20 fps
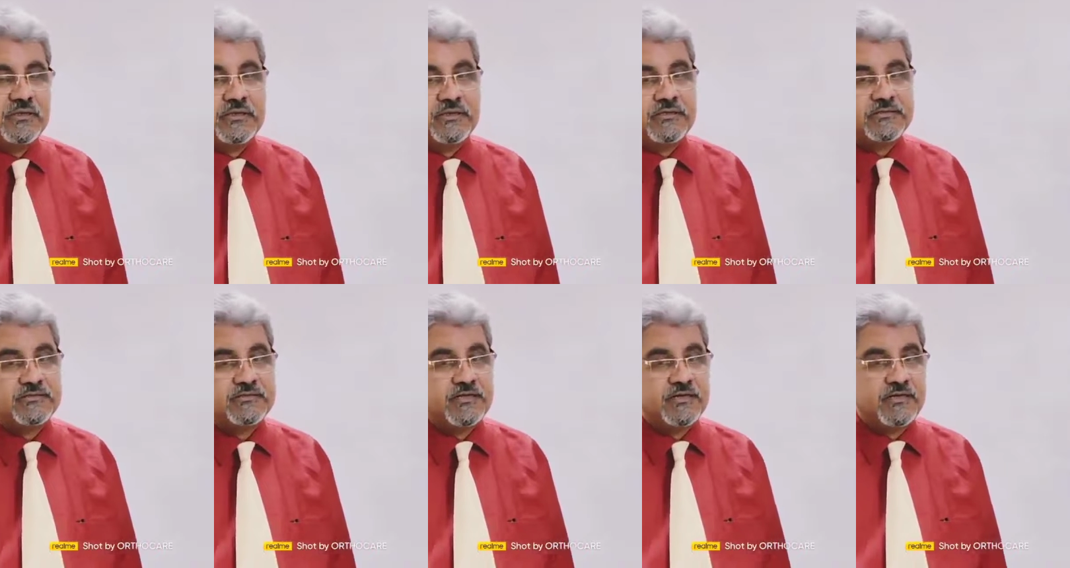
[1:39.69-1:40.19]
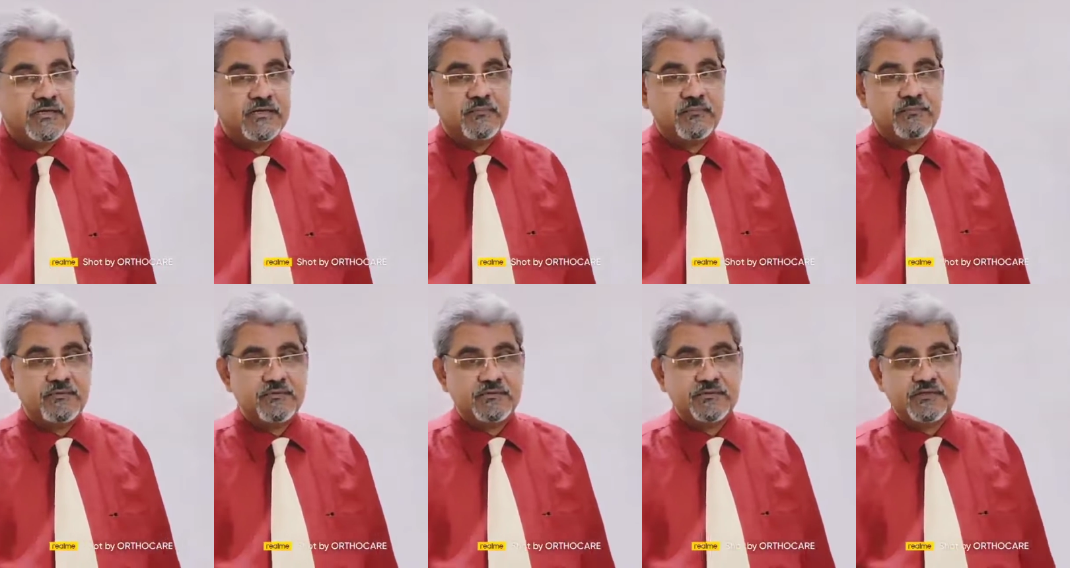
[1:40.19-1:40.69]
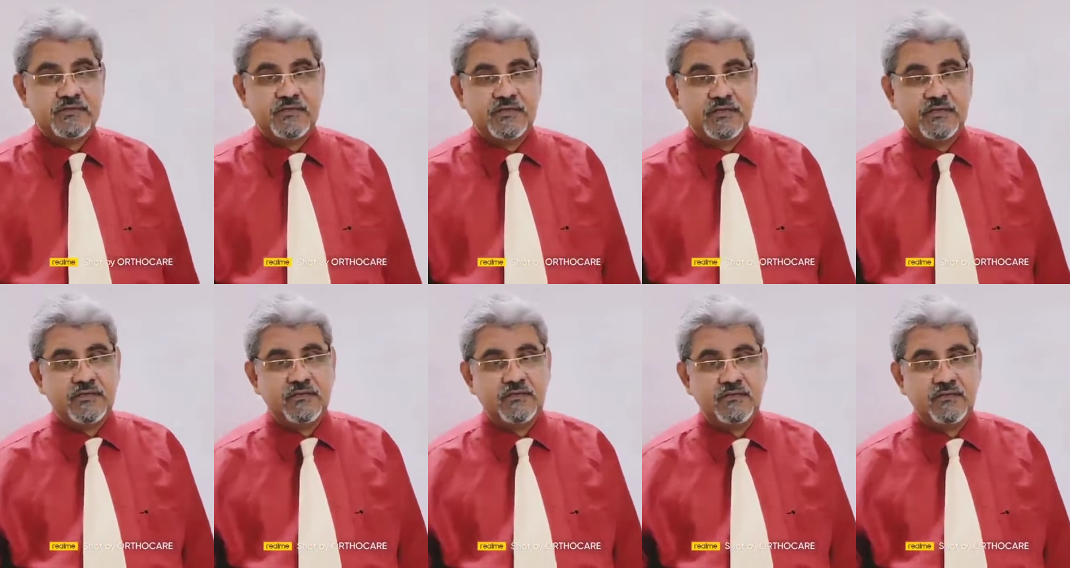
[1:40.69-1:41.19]
is 100%
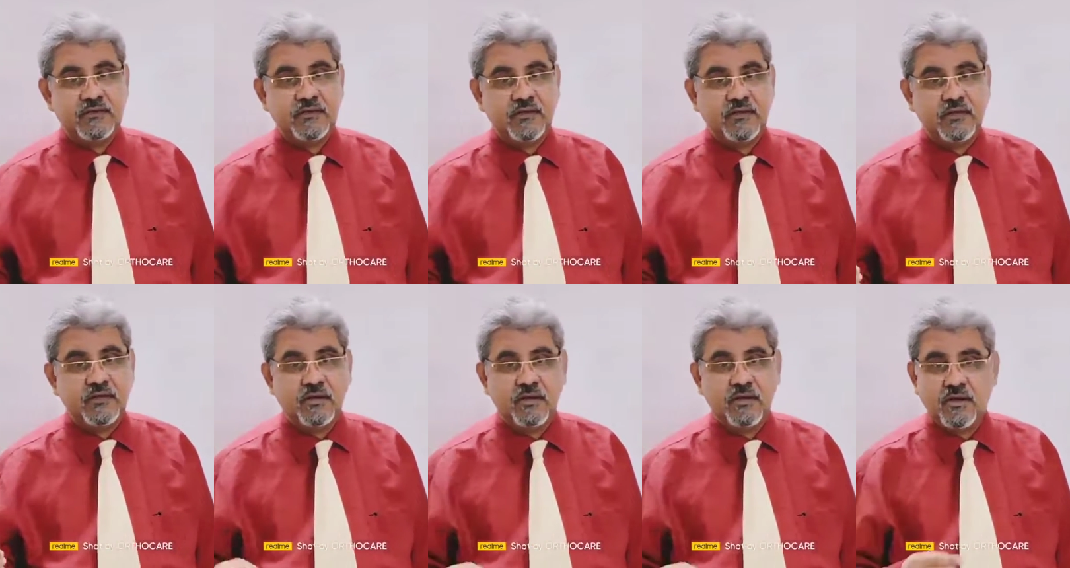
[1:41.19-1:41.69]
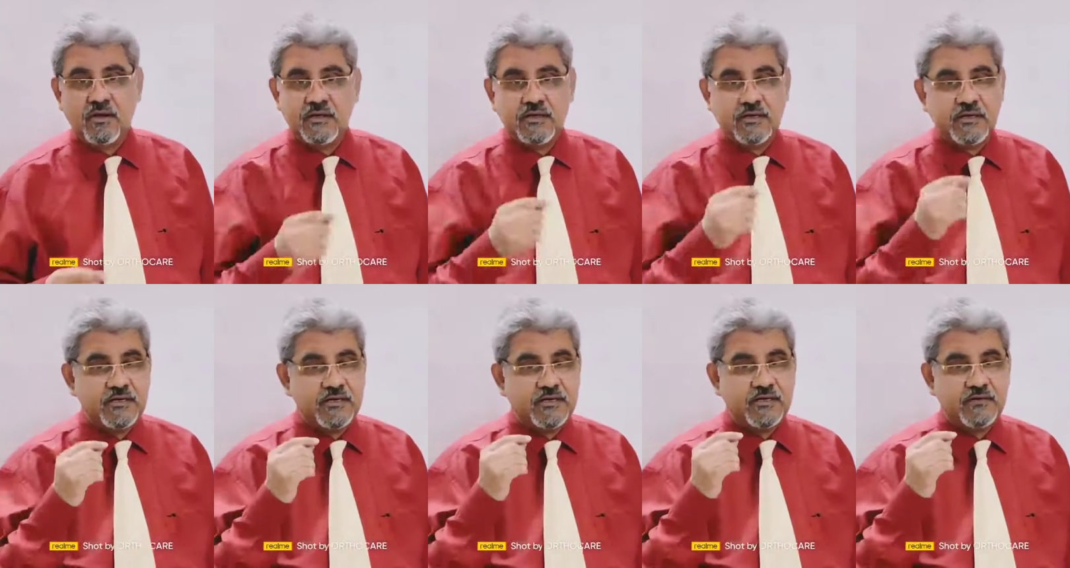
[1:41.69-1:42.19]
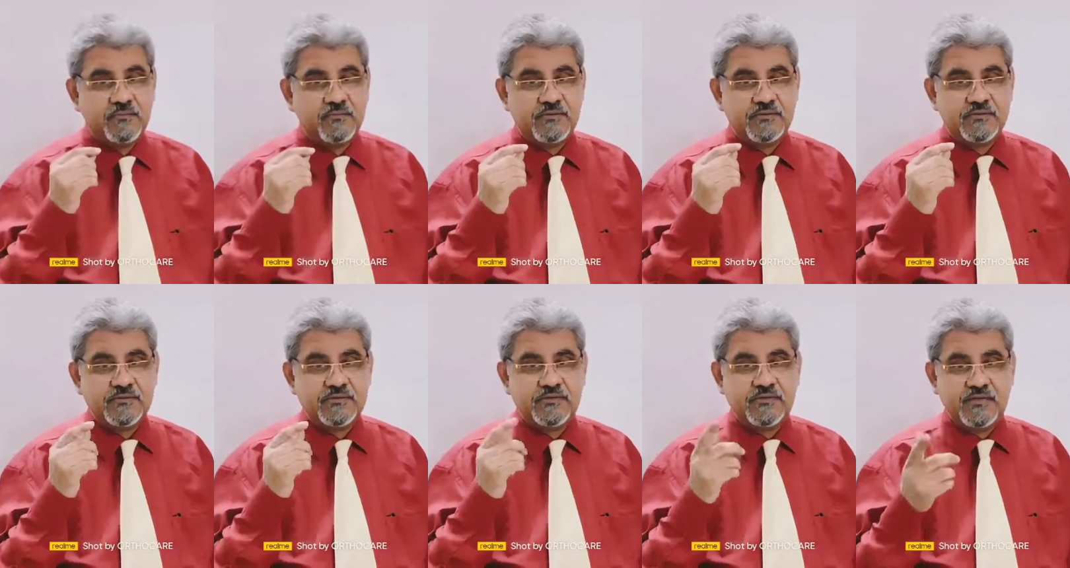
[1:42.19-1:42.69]
yin or
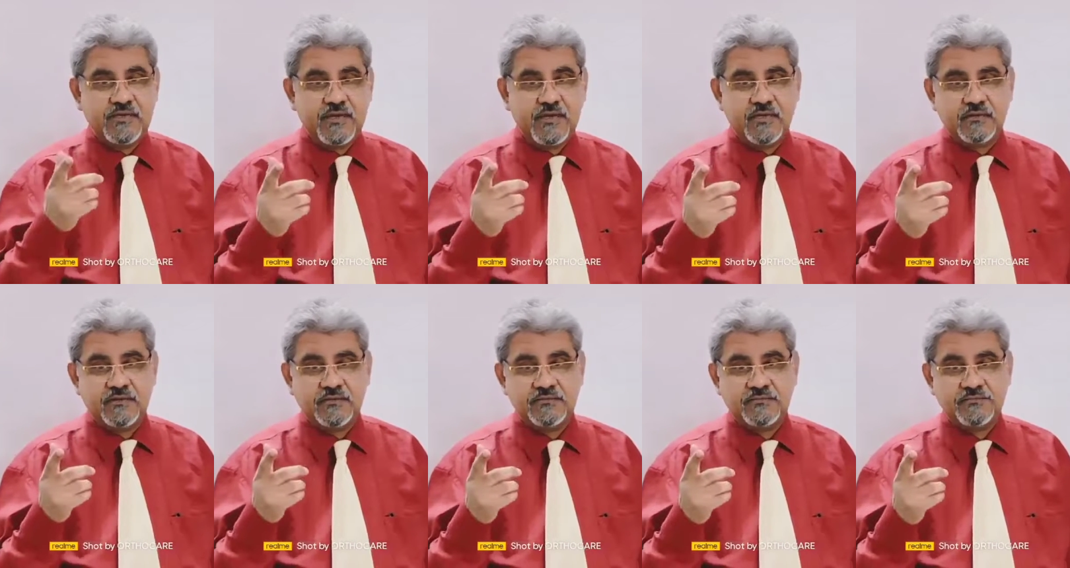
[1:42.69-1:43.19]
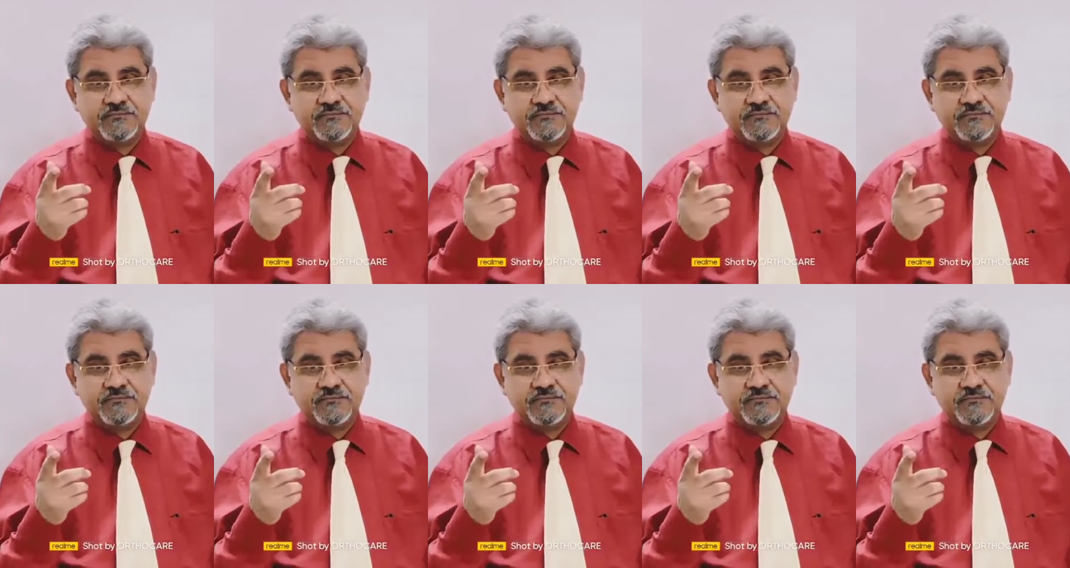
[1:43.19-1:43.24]
100% yang.